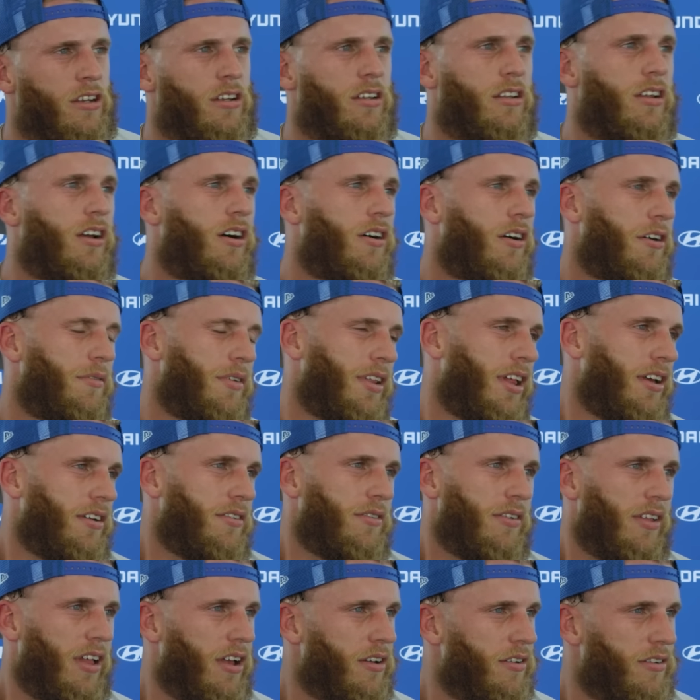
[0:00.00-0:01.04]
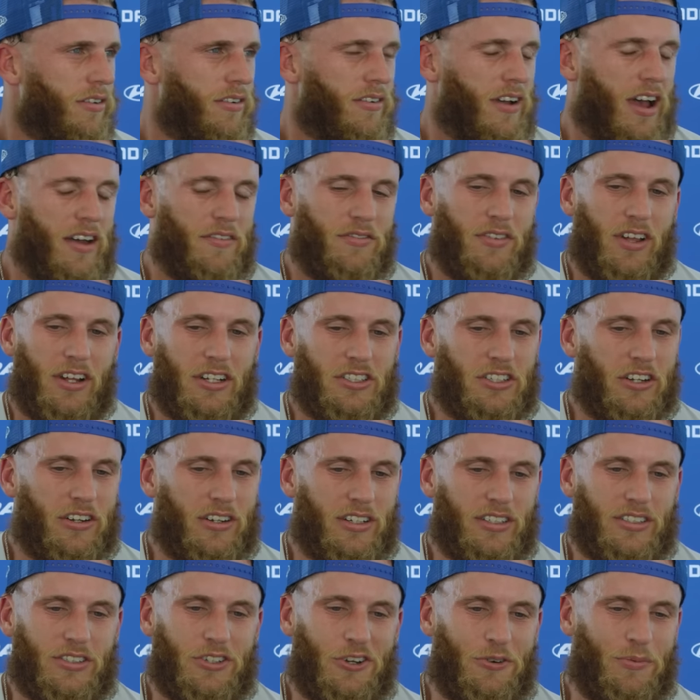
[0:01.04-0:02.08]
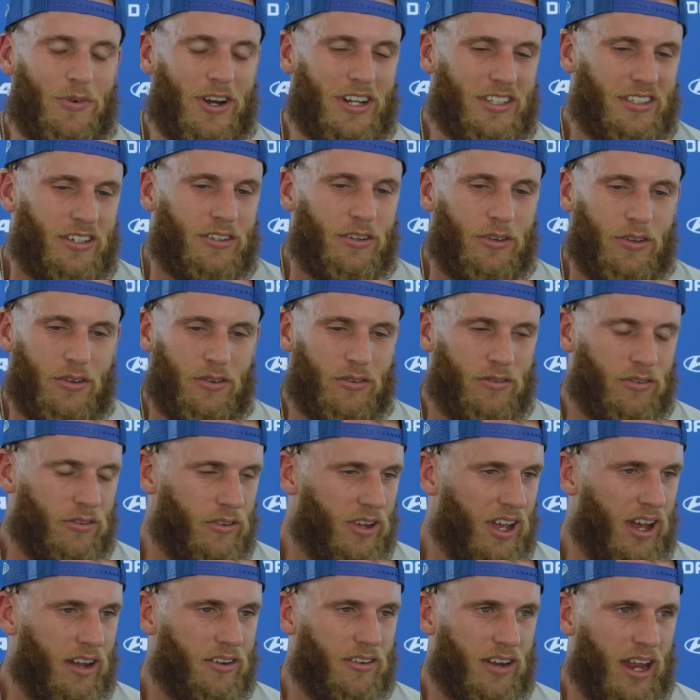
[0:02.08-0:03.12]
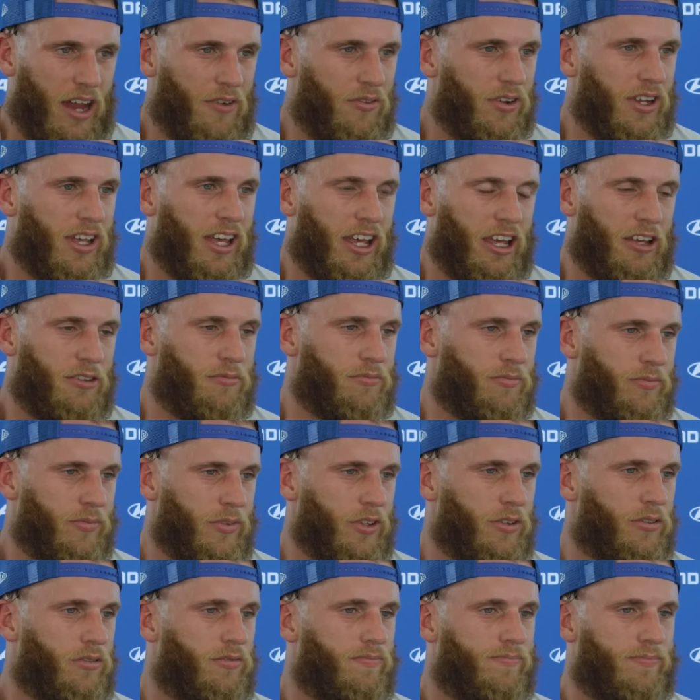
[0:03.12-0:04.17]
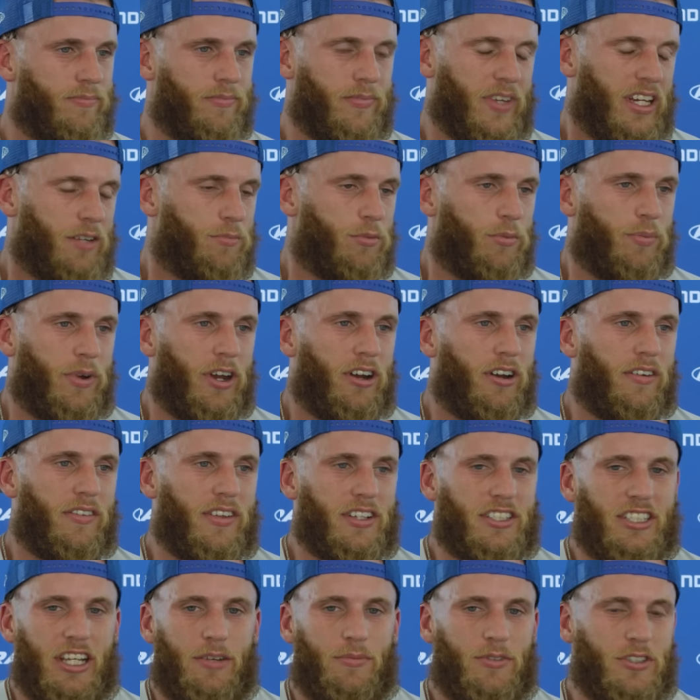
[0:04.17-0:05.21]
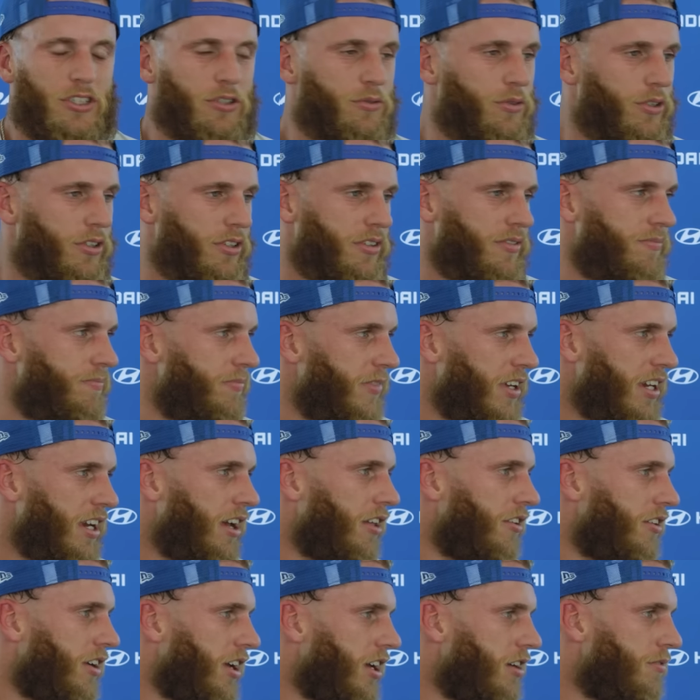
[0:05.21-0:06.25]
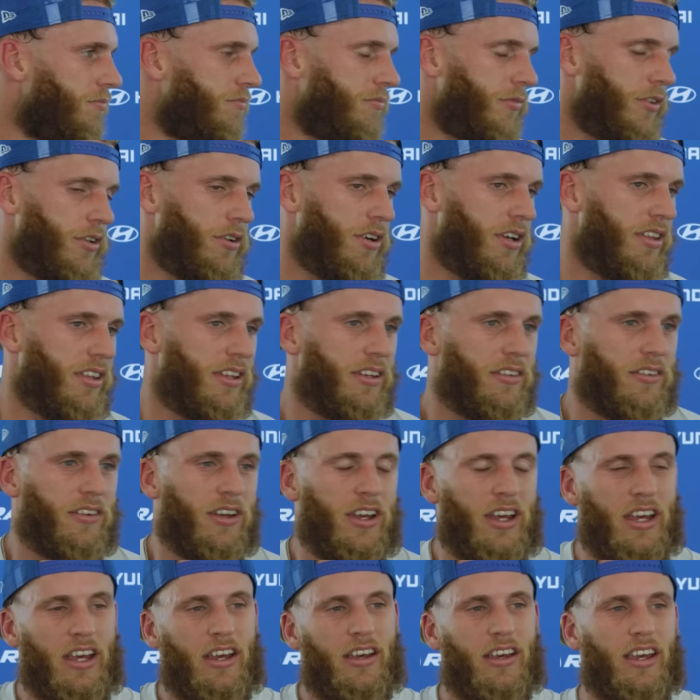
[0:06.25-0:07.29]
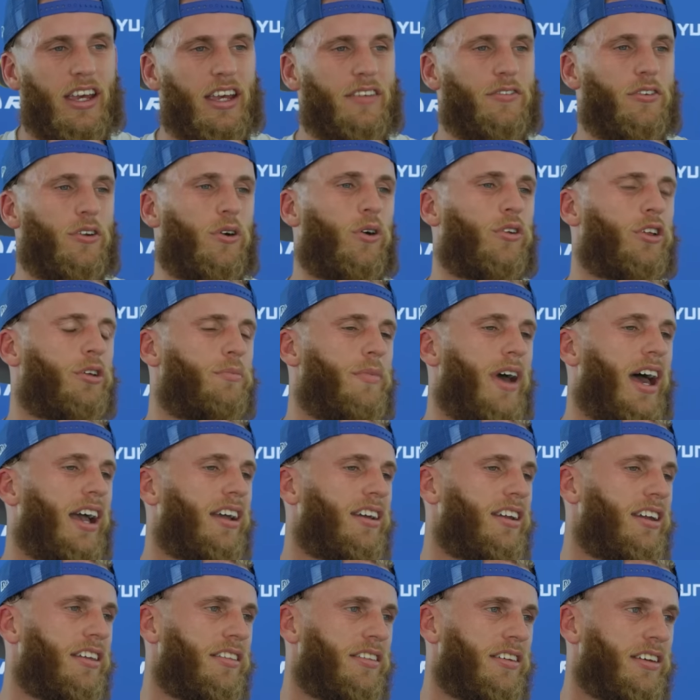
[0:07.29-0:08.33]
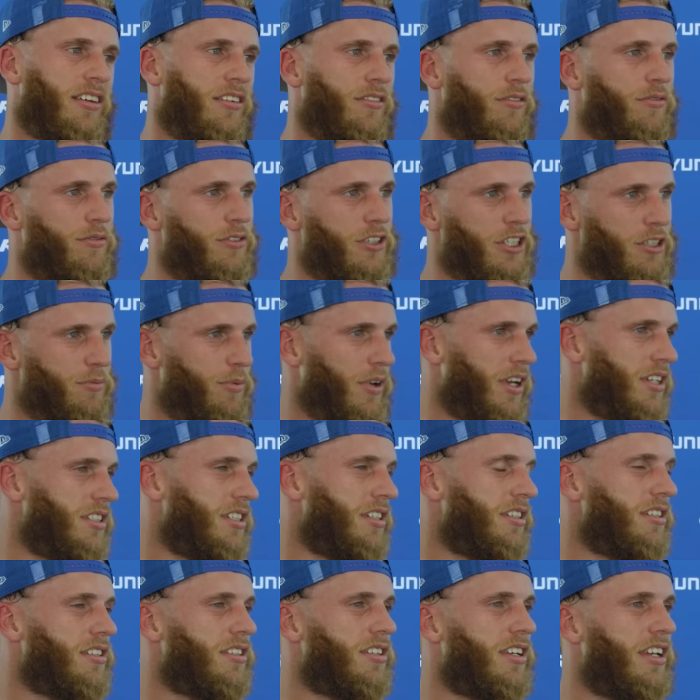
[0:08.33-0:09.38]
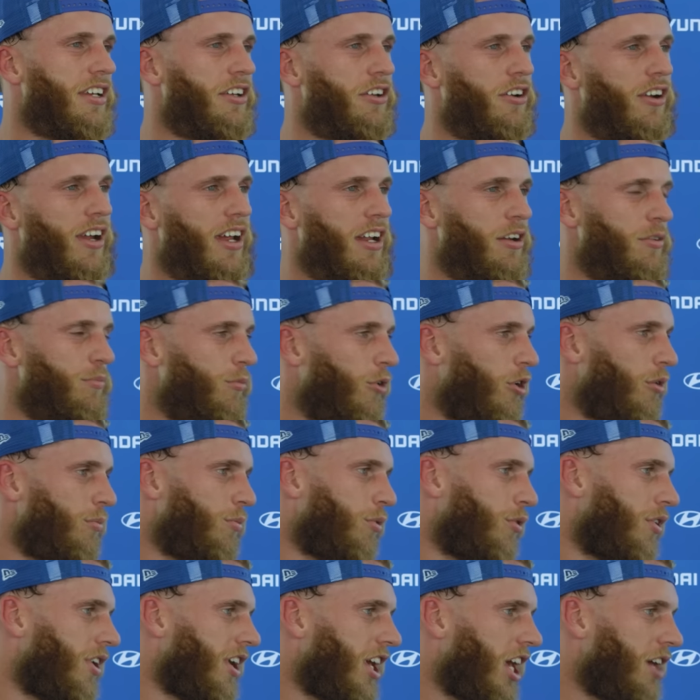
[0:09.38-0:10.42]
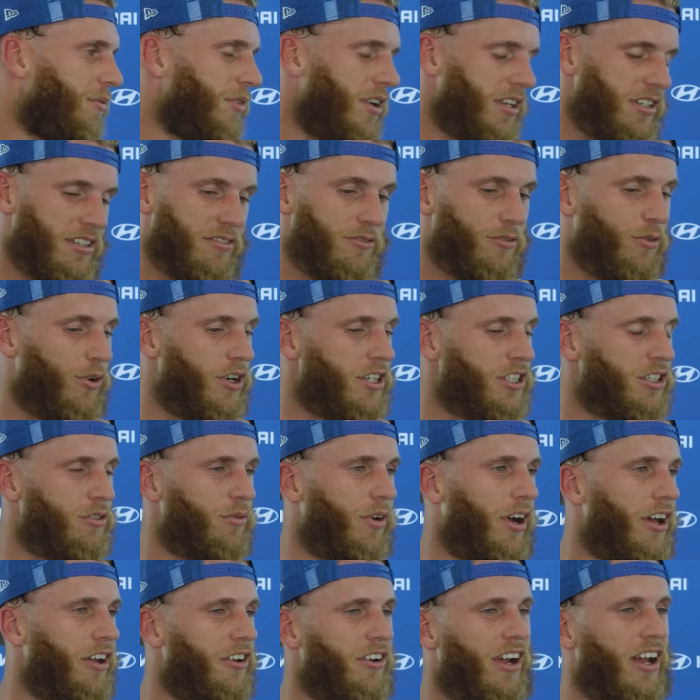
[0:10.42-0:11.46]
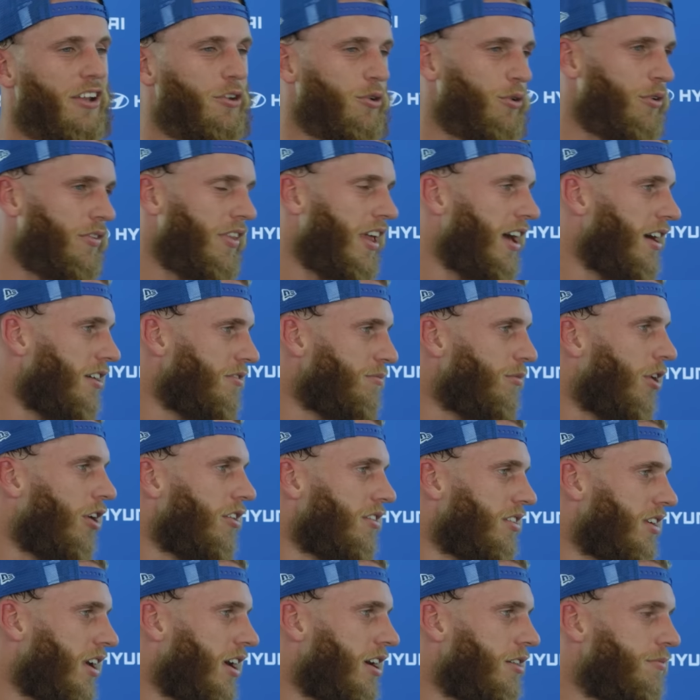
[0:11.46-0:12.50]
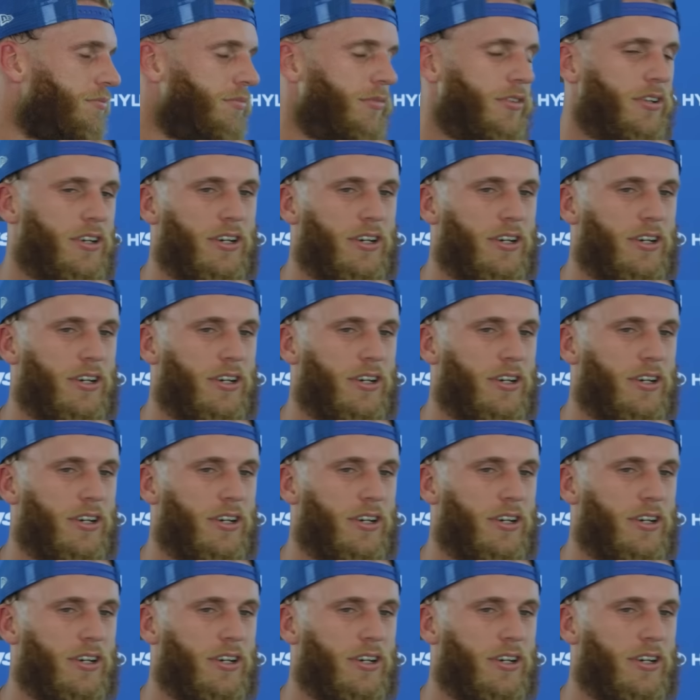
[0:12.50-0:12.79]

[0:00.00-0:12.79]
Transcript: No, I mean, like I've touched on it so much. You know, you got every game, you need to prepare the same as you would any other game. You know, I think if you're holding back anything just because it's in your head and more important game, I'd question why you're not doing that all the time.